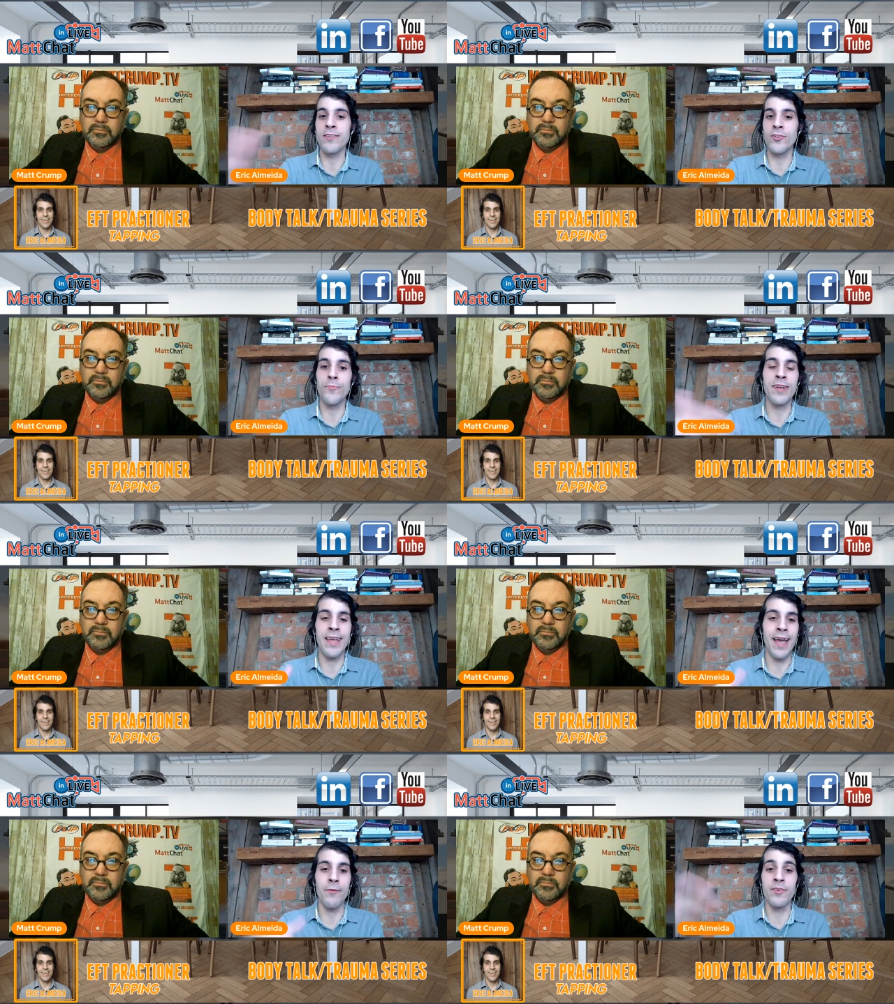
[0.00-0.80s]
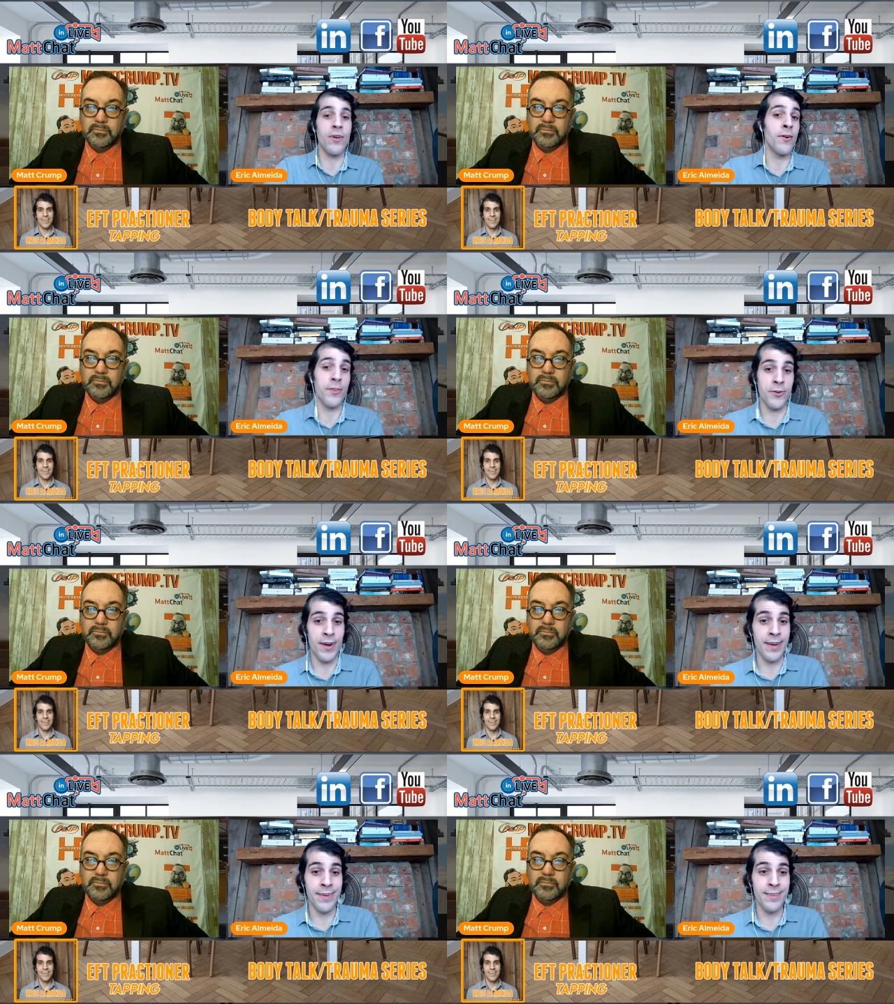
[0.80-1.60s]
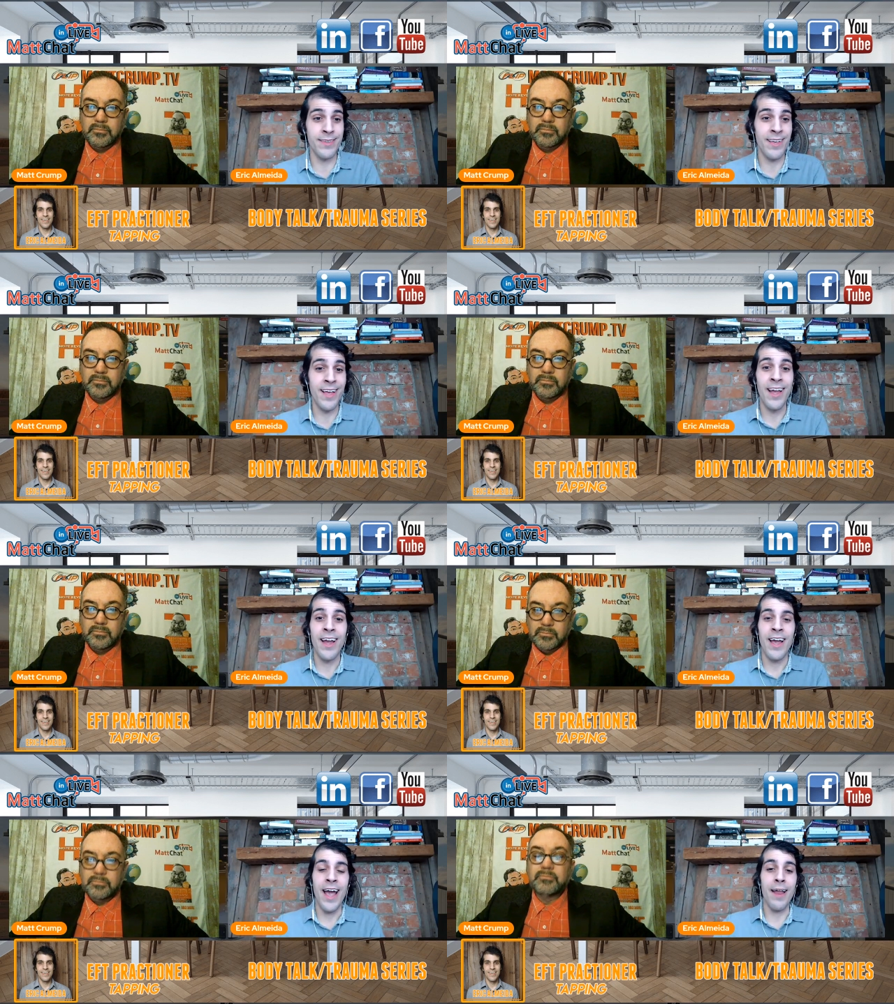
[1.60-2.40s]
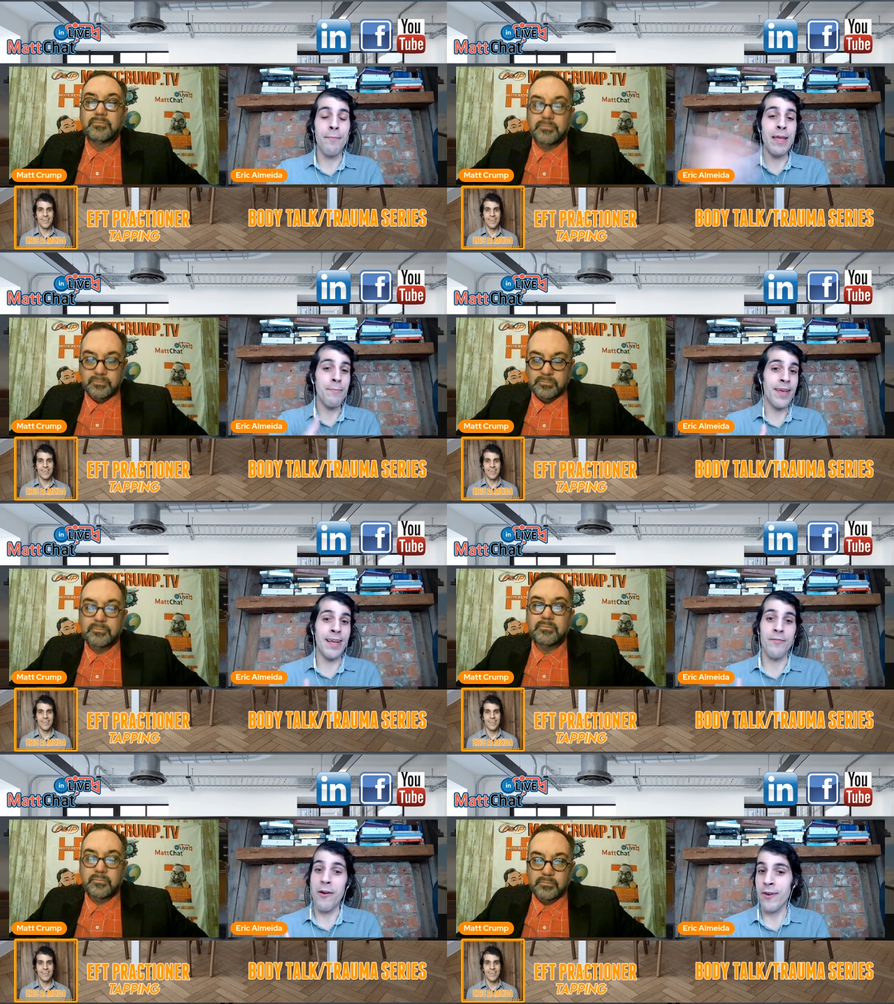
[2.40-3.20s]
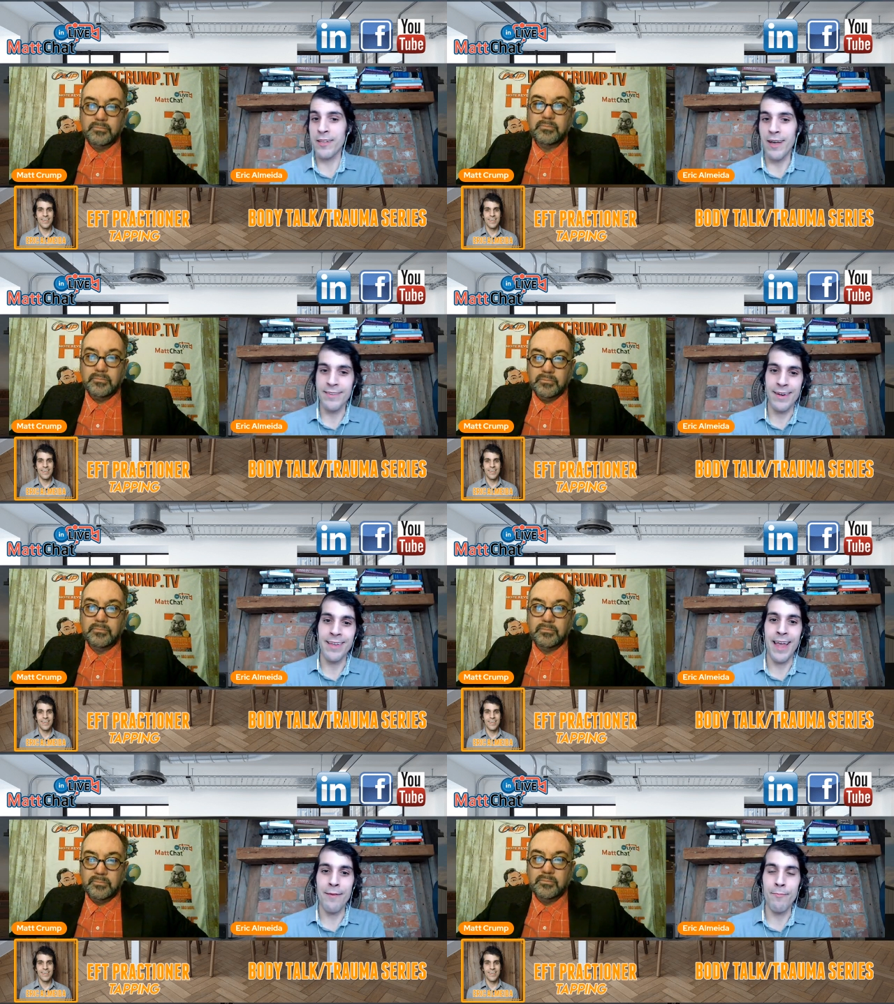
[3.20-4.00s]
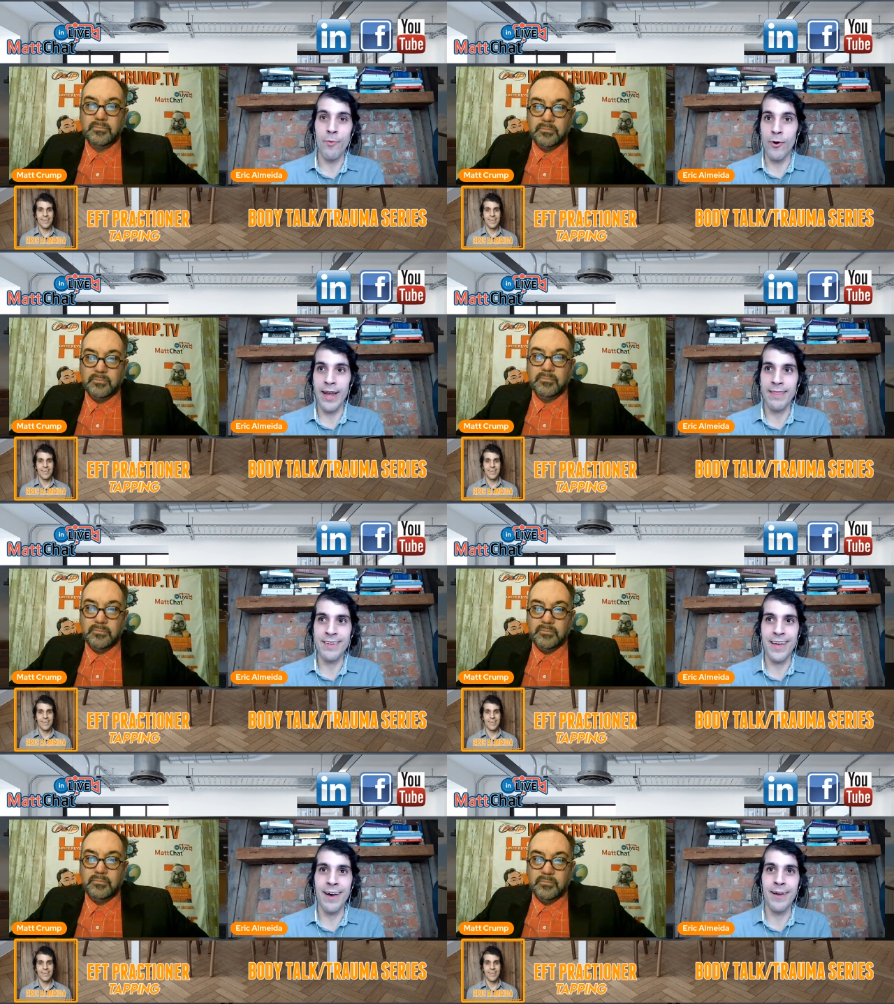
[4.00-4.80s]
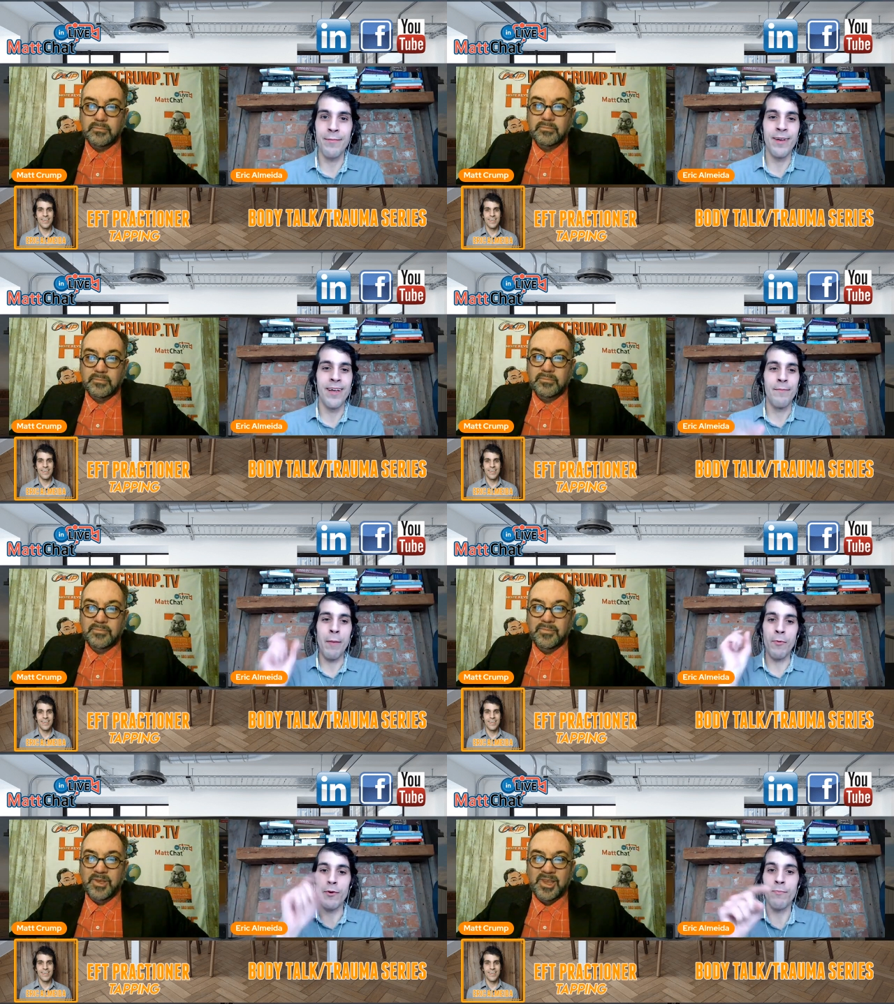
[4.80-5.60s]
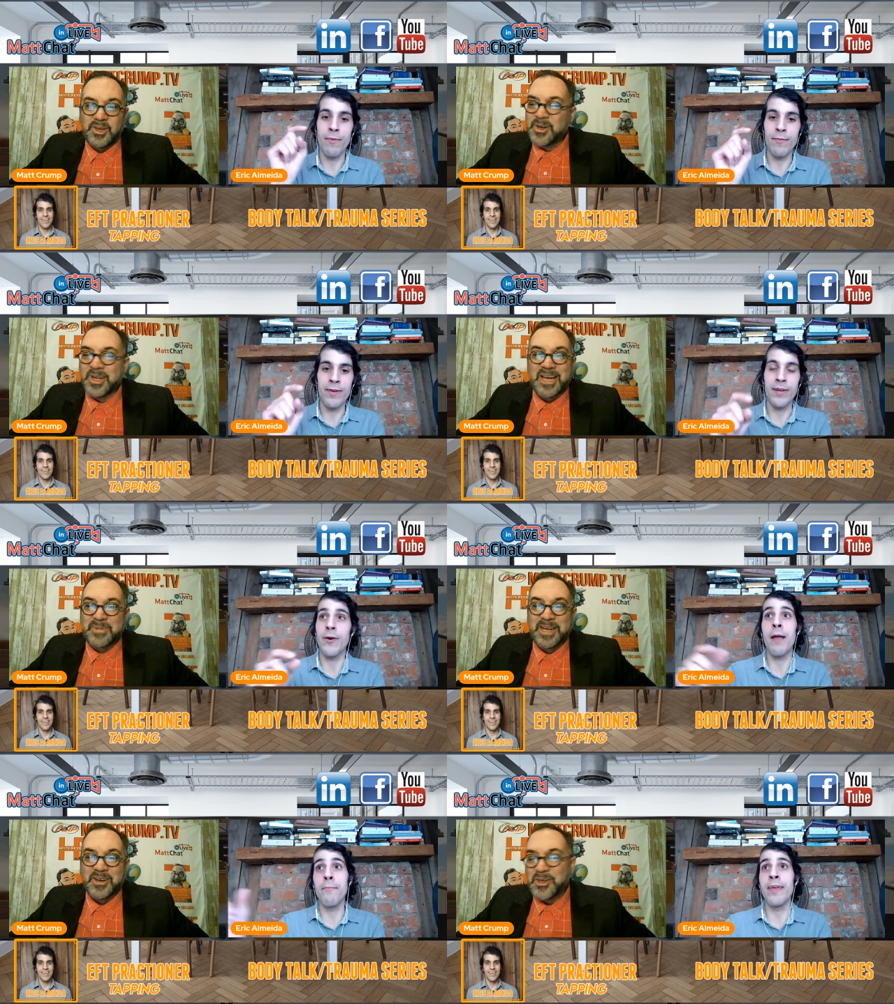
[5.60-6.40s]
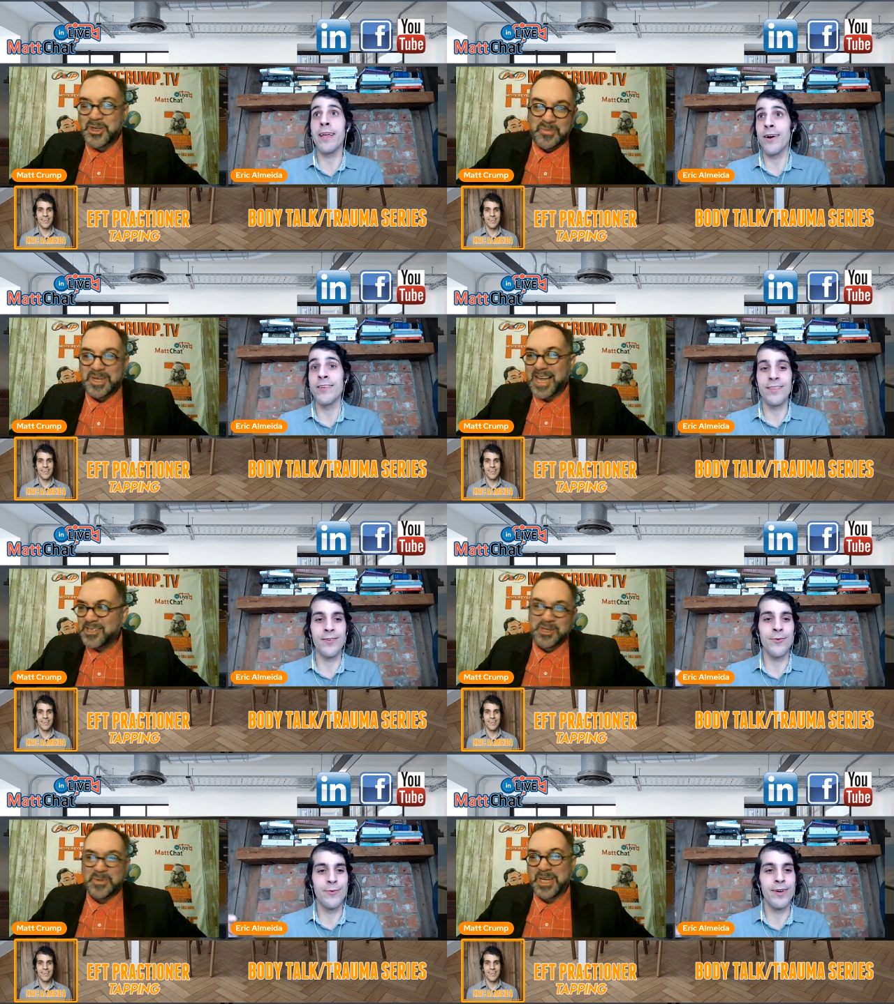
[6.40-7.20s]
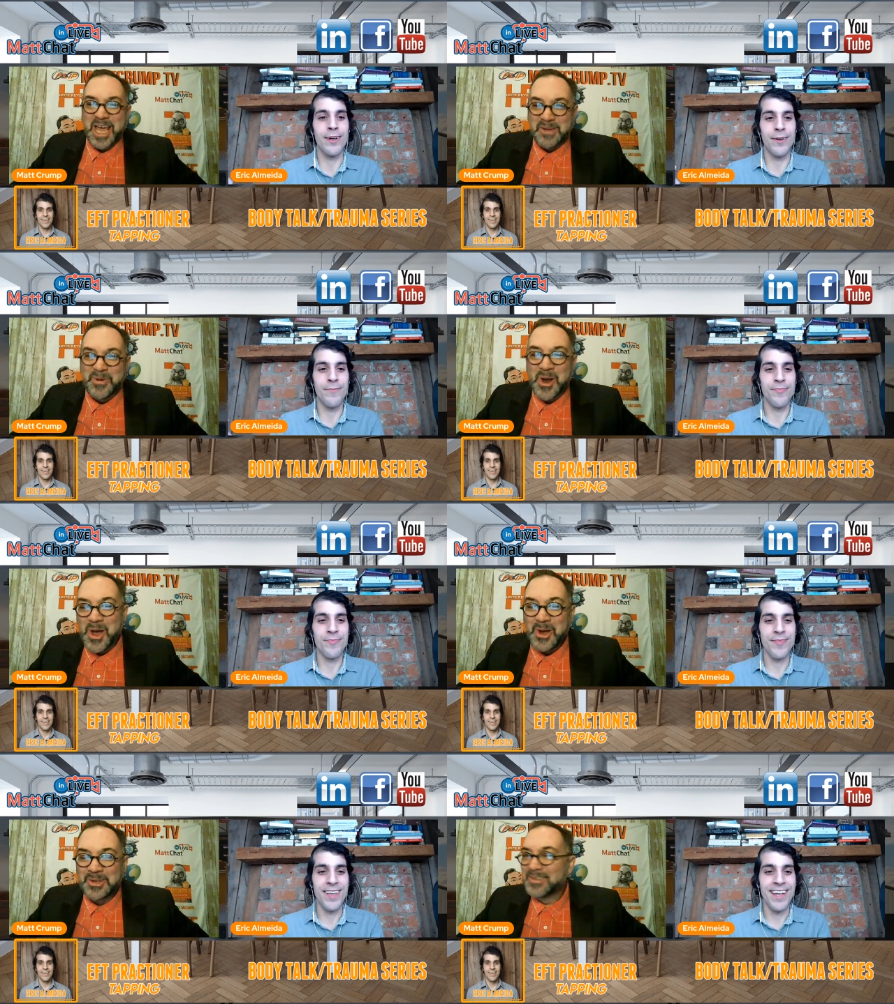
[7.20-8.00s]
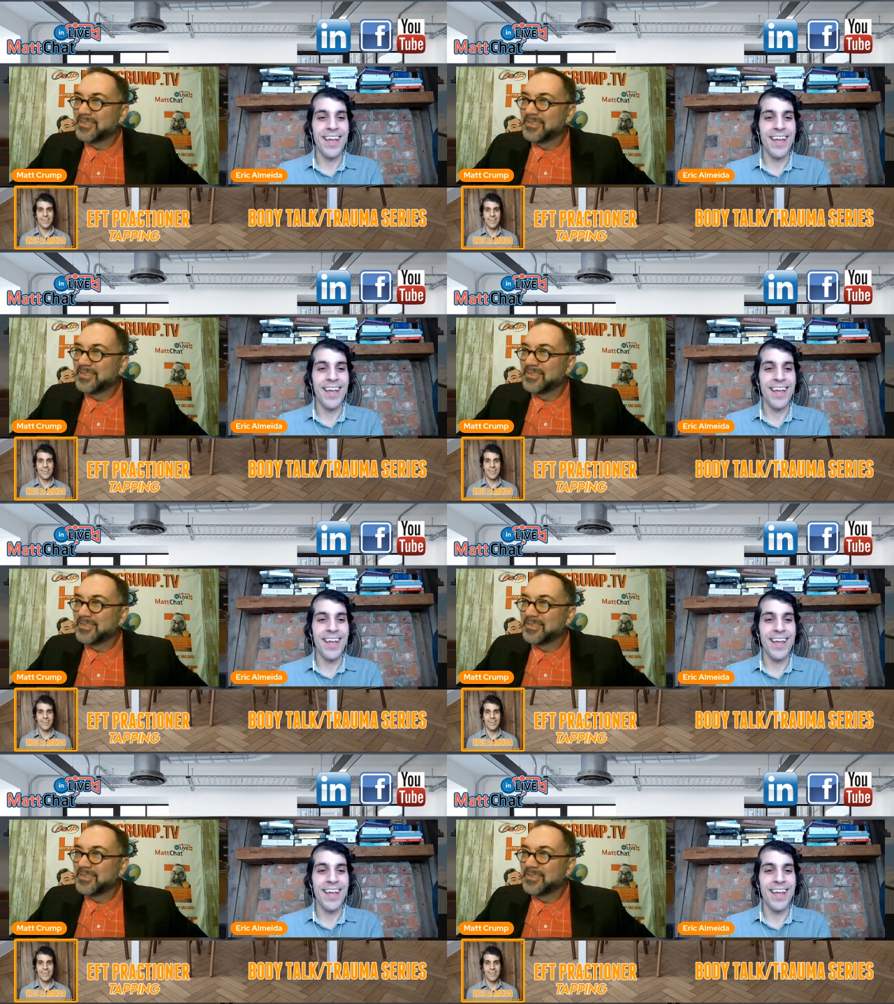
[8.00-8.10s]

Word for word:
Speaker 1: stupid gay was all the craze. And me being a very closeted gay boy at the time, people were,
Speaker 2: you know, and you being also gay, bro.